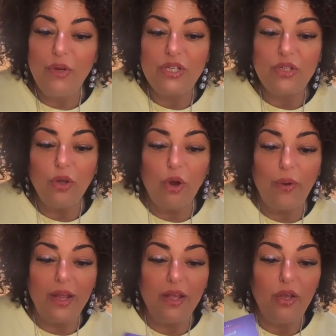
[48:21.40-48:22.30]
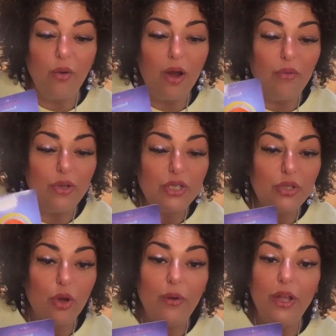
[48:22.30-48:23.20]
Restoring. You are
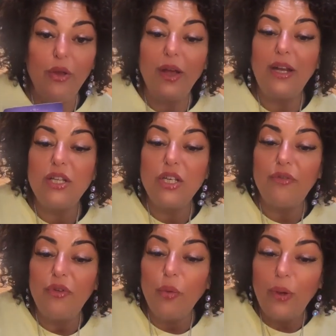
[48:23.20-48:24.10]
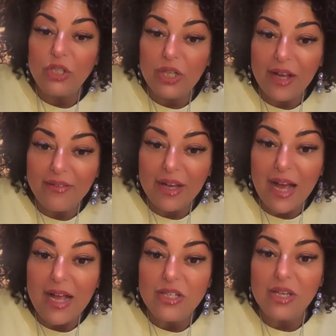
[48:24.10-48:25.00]
restoring your energy. If you wish to have a
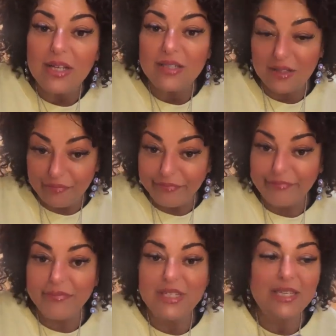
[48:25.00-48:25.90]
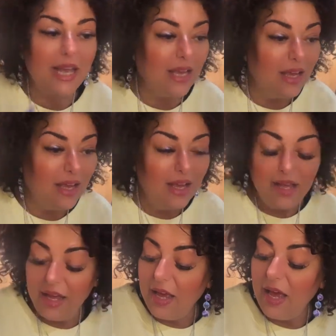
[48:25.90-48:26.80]
card, just say.
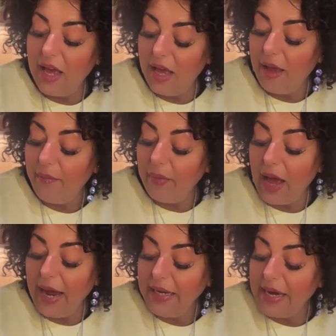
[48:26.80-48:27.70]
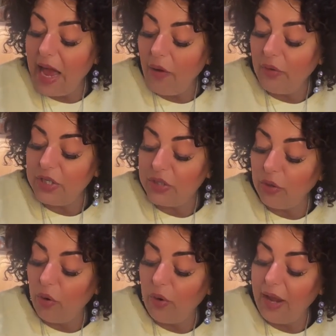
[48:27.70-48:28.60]
I now
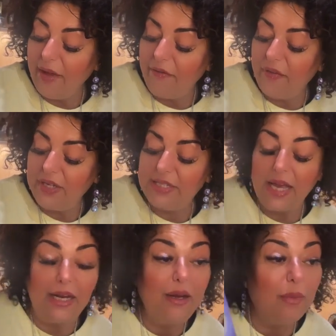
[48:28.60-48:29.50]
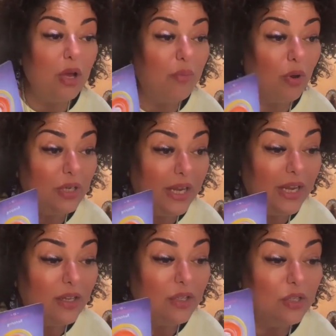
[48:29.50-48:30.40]
restore every cell in my
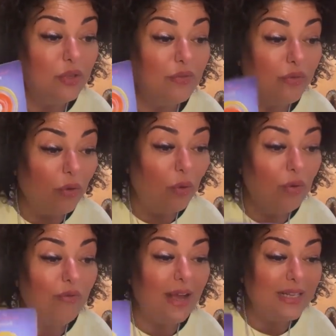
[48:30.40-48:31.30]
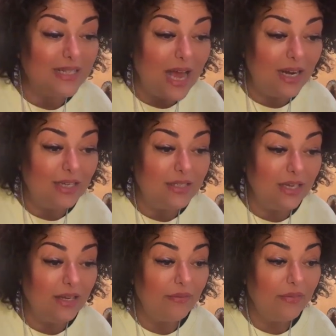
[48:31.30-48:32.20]
body to full
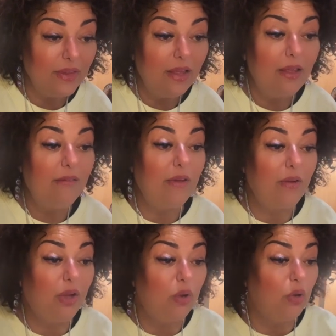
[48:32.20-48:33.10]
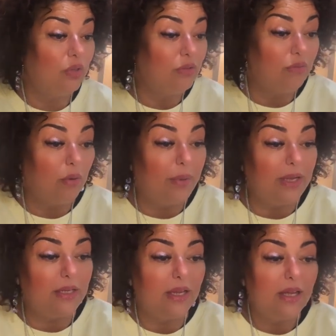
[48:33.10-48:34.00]
vitality. Very good,
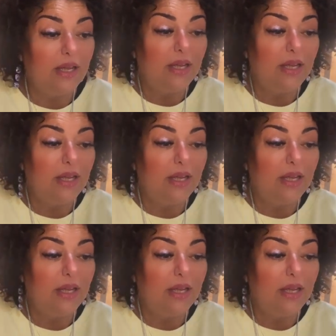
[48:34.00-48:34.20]
Robin.